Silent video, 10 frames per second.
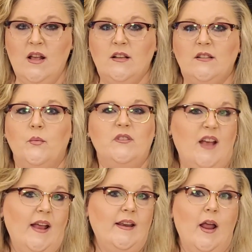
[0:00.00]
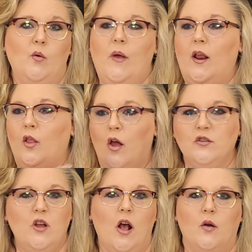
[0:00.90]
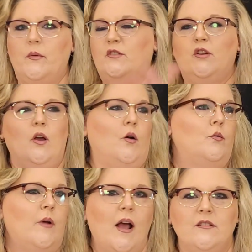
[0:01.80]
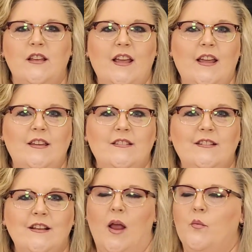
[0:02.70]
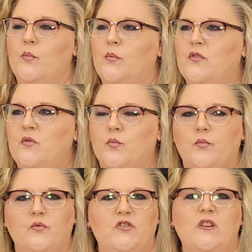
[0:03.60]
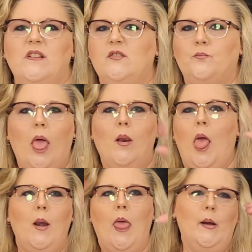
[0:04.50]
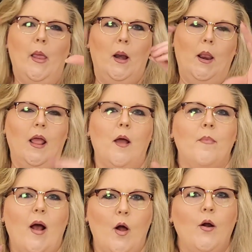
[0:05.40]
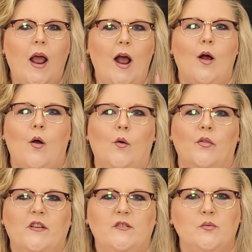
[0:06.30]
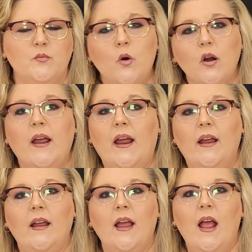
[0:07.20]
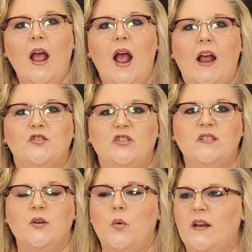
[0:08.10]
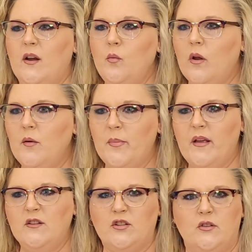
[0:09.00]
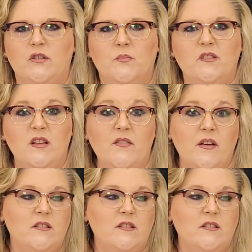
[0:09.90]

So we sat down, we had a long talk. We used to go out to eat and just about how this was working. And she's like, well, I didn't want to be too specific.